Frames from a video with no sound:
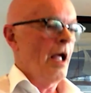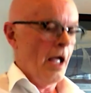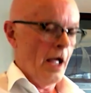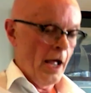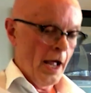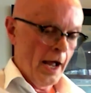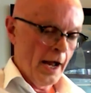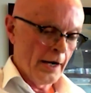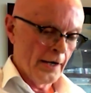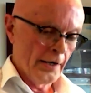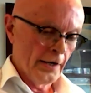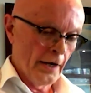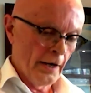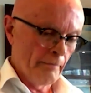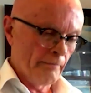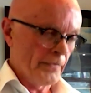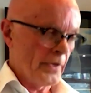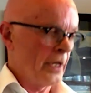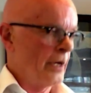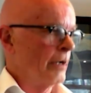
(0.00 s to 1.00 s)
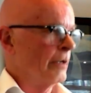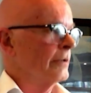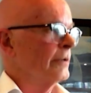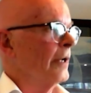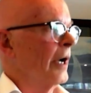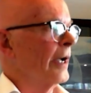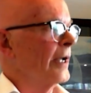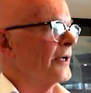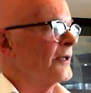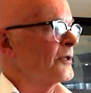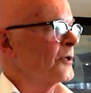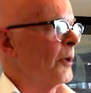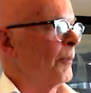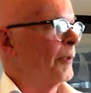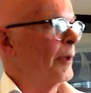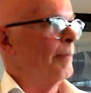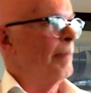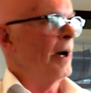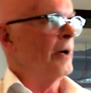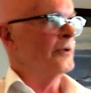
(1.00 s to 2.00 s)
And, you know, I guess stop the
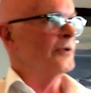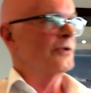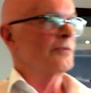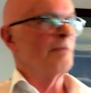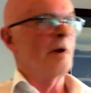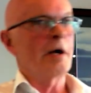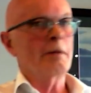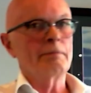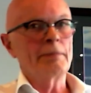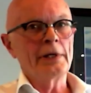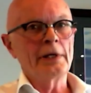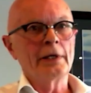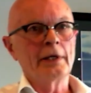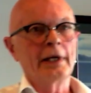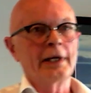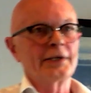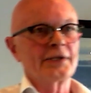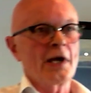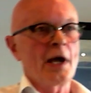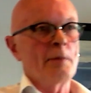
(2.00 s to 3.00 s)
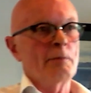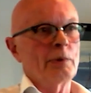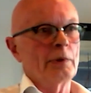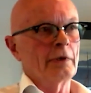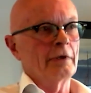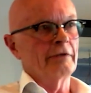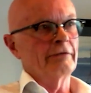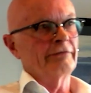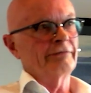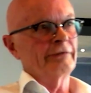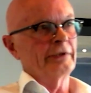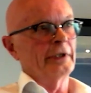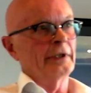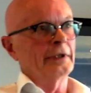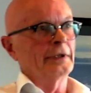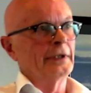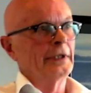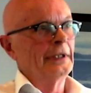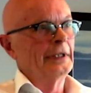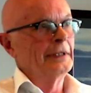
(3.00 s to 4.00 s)
boats might be an example of
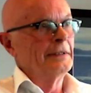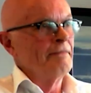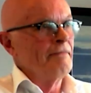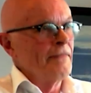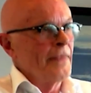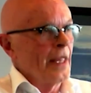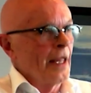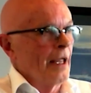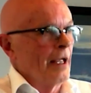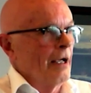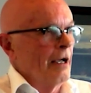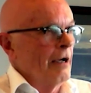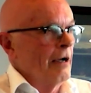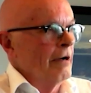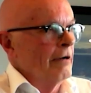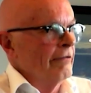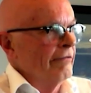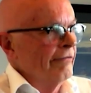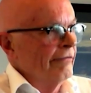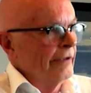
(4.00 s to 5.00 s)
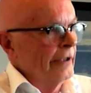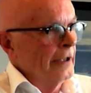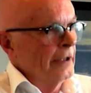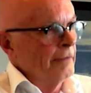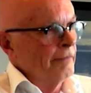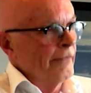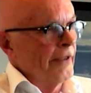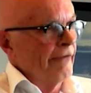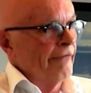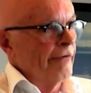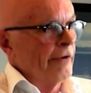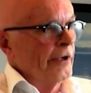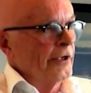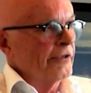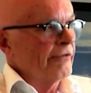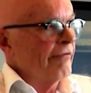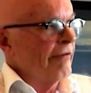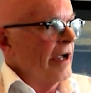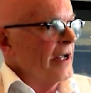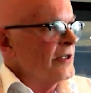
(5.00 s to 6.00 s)
the first
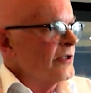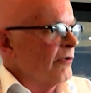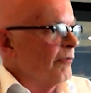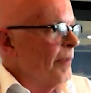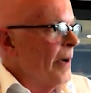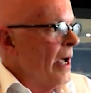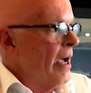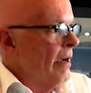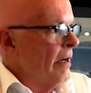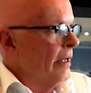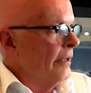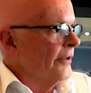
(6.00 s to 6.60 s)
face of power.